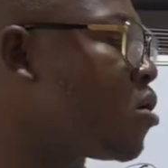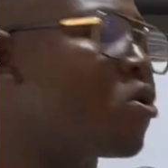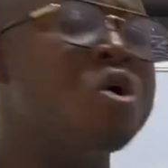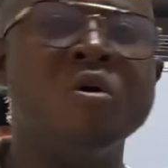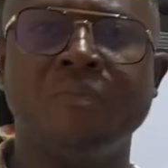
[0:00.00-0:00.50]

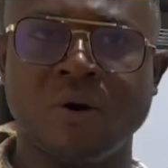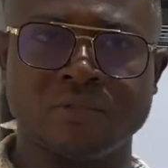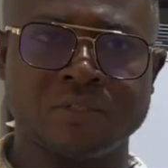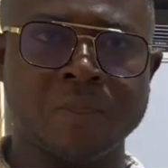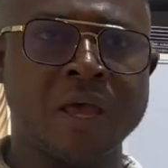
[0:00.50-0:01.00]

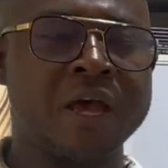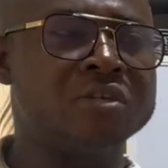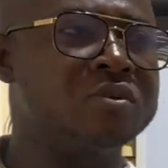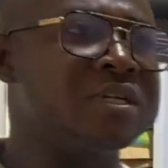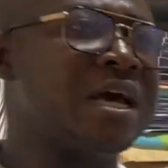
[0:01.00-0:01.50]
compounds. And
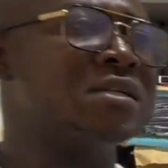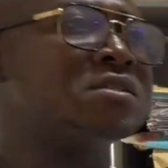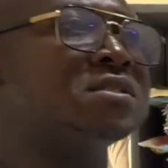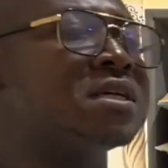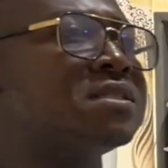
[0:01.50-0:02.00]
so there are
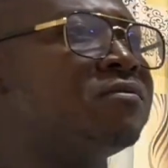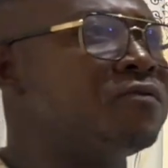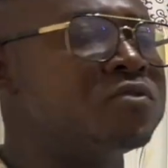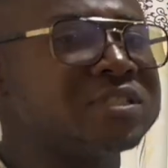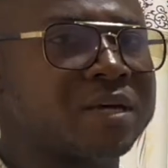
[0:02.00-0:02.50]
certain
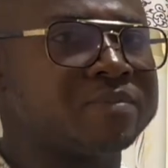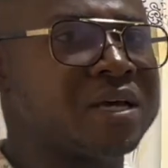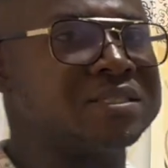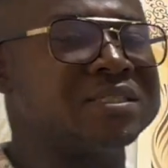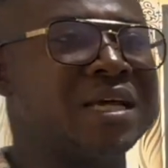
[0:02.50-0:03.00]
food
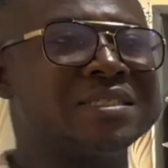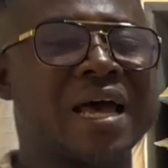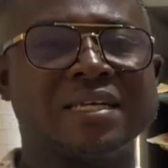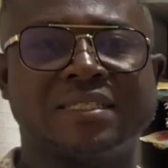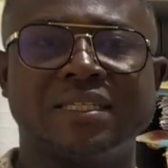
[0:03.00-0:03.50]
substances that are
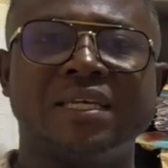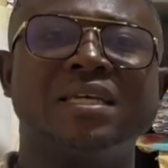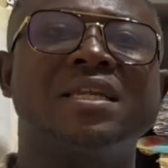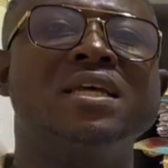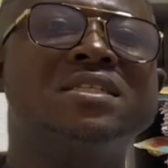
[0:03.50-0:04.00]
acidic in
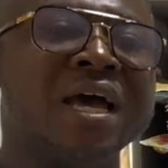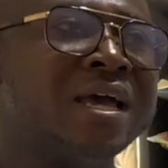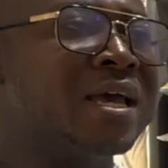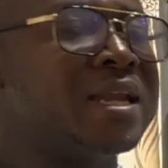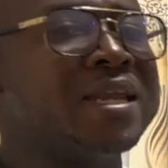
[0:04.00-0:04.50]
nature.
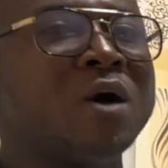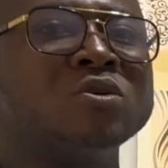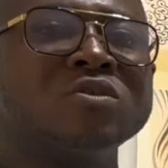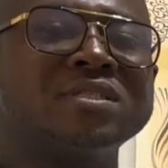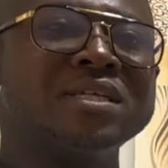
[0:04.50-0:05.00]
There are
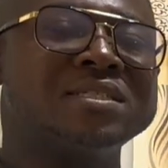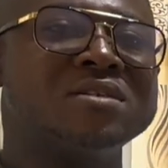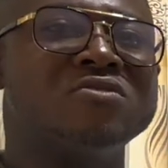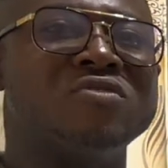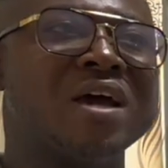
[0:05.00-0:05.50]
also certain
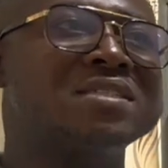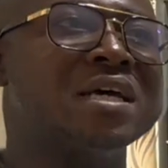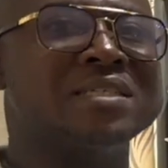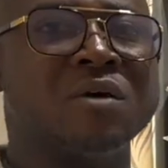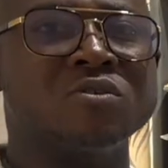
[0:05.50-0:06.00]
drugs that
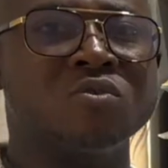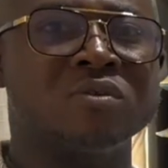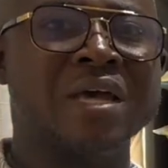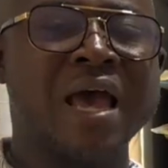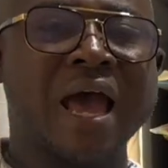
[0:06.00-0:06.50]
are also
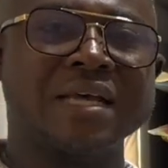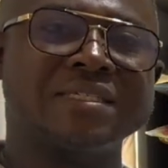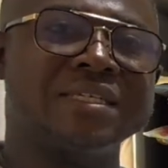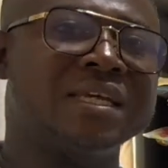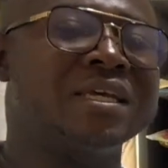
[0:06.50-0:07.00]

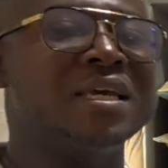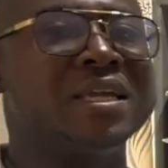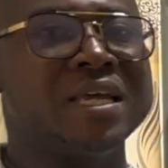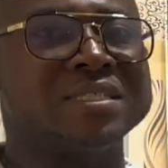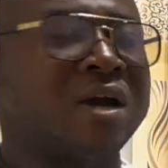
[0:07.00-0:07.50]
acidic in
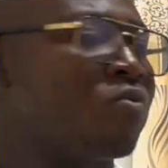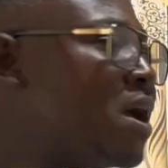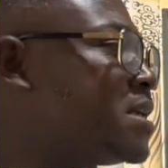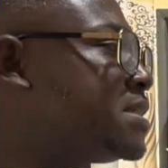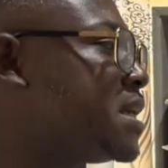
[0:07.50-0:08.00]
nature.
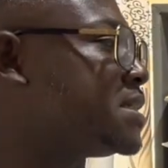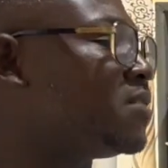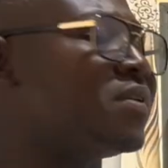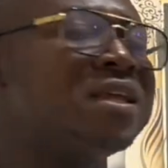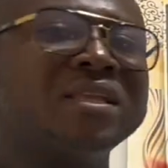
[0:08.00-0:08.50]
Excessive
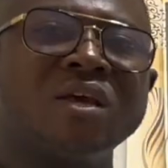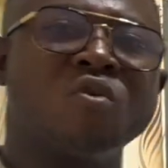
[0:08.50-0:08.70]
intake